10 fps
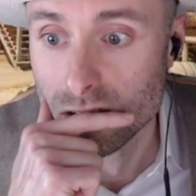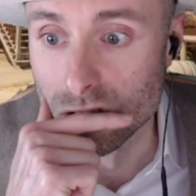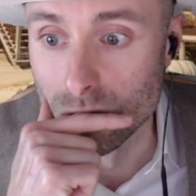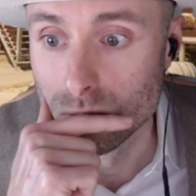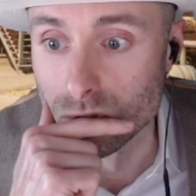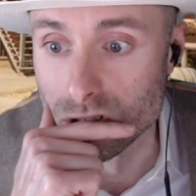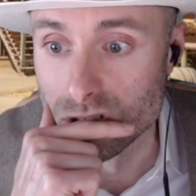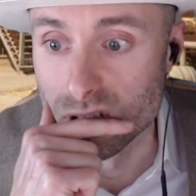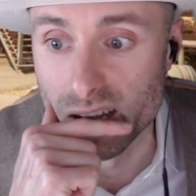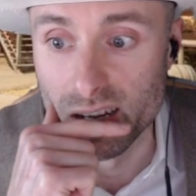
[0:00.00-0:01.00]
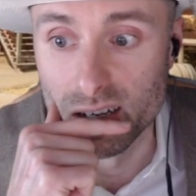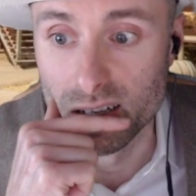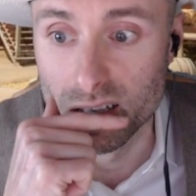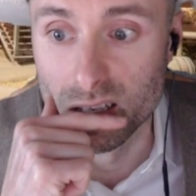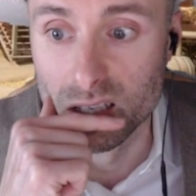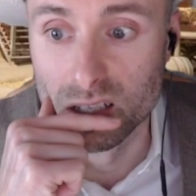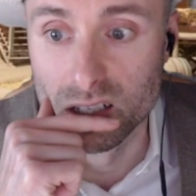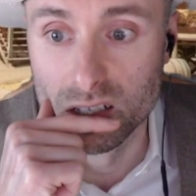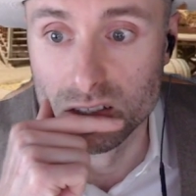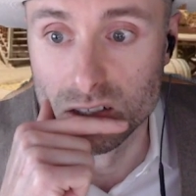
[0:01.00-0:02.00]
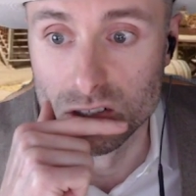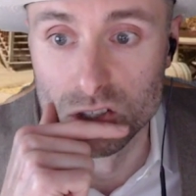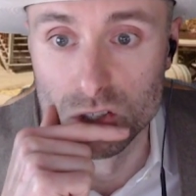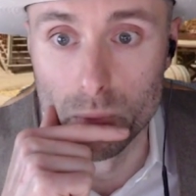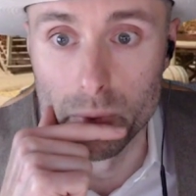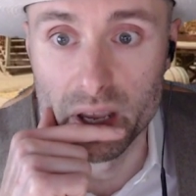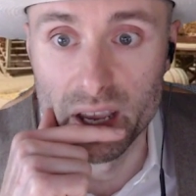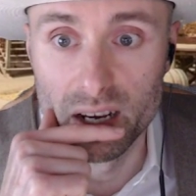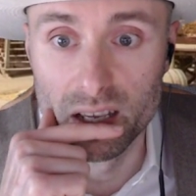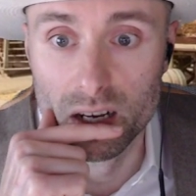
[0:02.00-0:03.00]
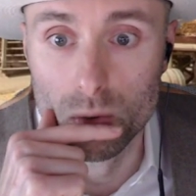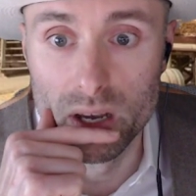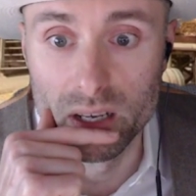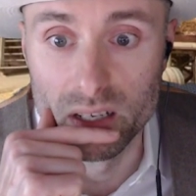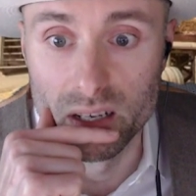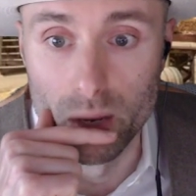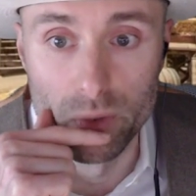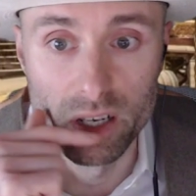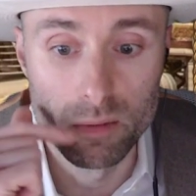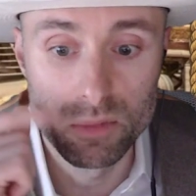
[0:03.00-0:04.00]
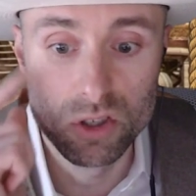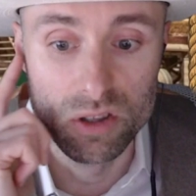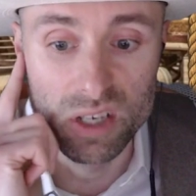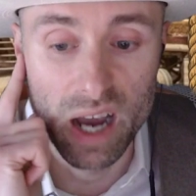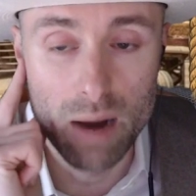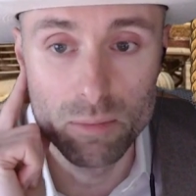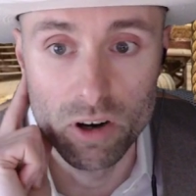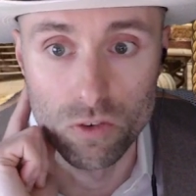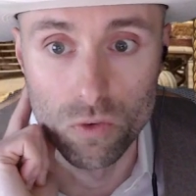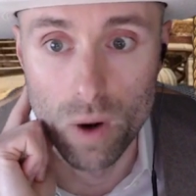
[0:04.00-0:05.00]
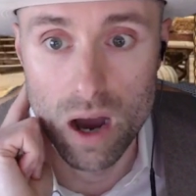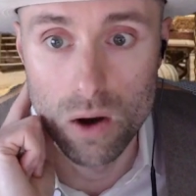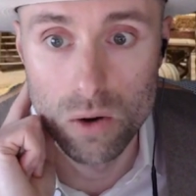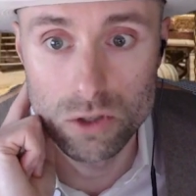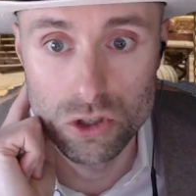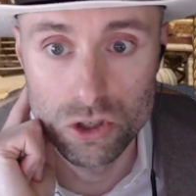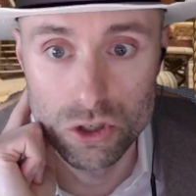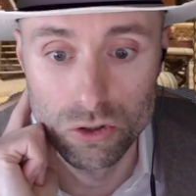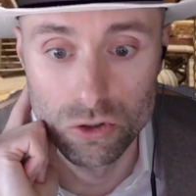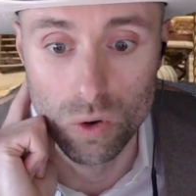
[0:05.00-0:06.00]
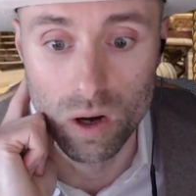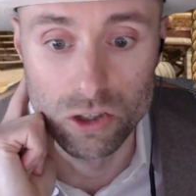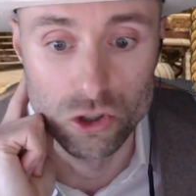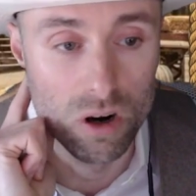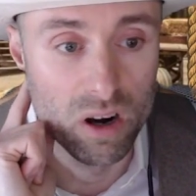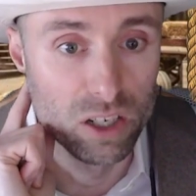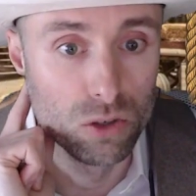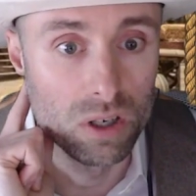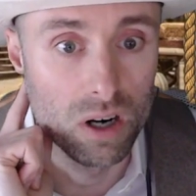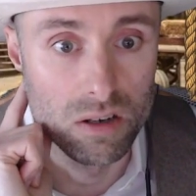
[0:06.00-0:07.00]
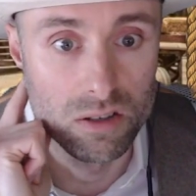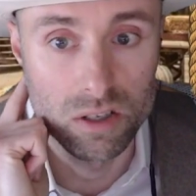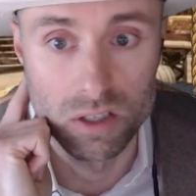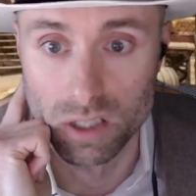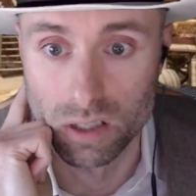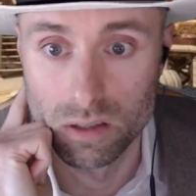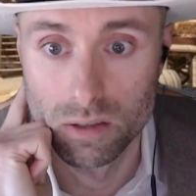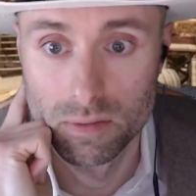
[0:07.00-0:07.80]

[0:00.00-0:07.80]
Oh, we just kind of do what we can to get away. And we come to the top of round 2, drawing new cards here.